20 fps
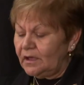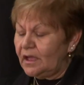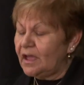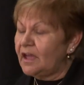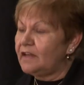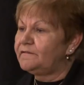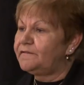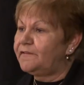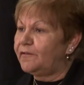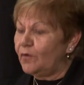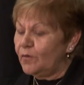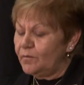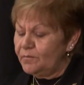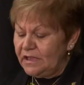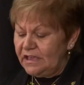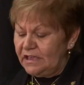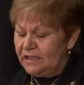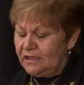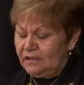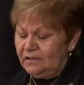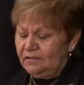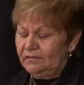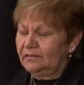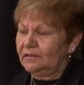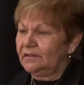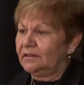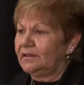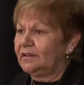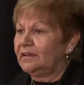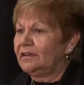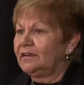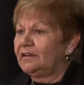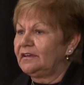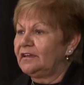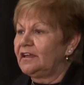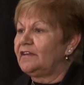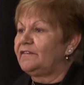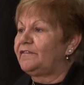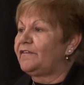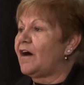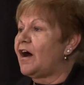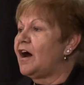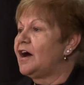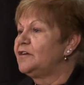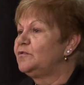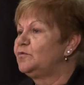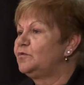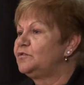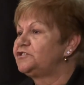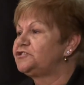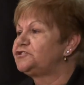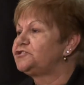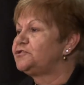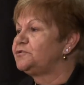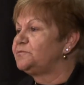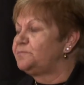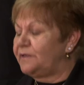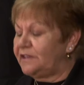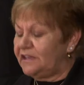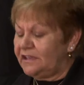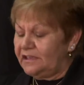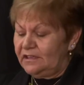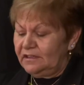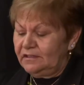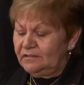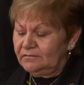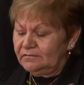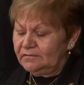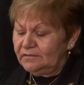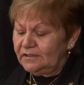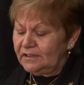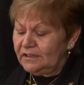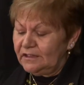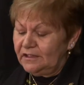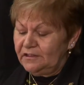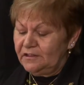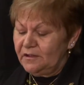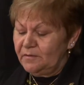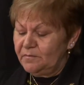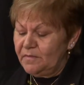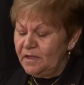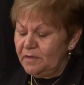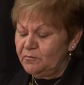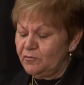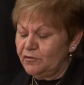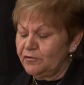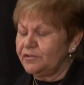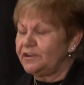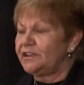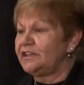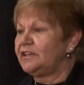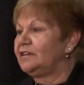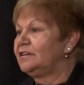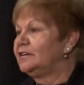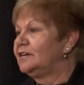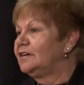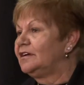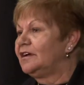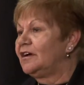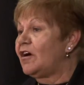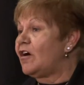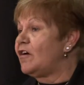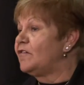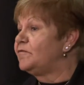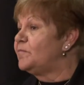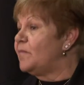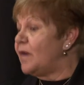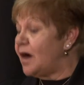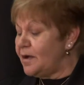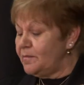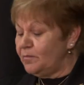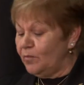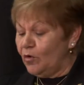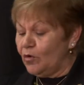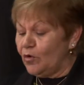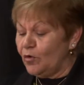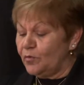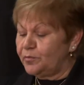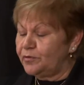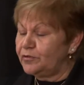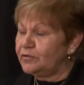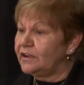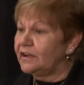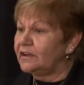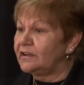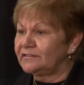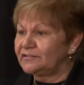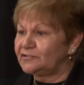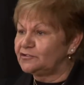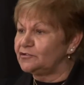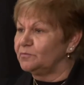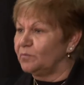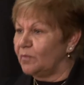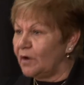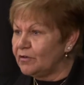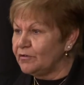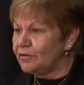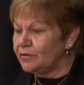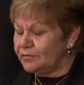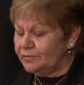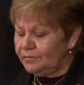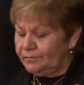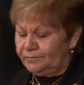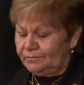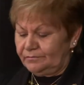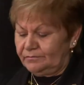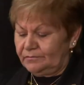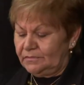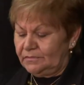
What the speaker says: And for me, if I wish to be in the memory of my mokopuna tomorrow,